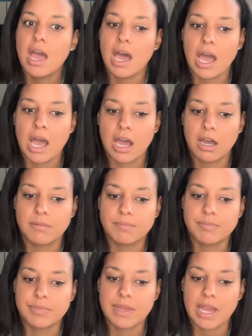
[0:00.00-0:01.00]

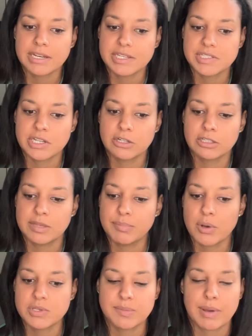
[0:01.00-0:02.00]
Not necessarily
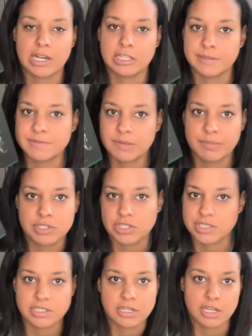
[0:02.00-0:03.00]
post-apocalyptic, but
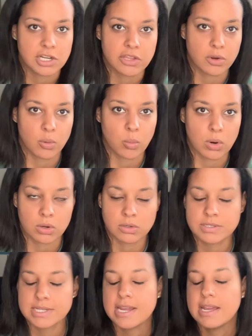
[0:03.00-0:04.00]
just another
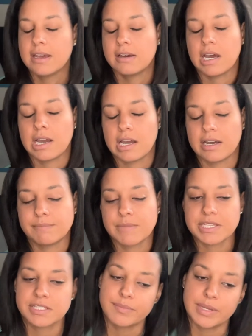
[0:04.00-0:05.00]
world
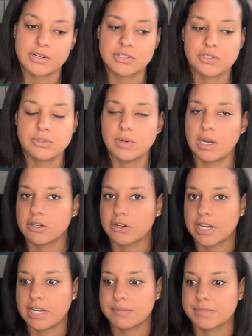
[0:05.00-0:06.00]
as compared to Hunger
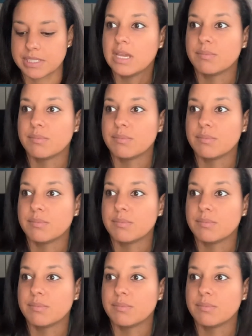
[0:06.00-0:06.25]
Games.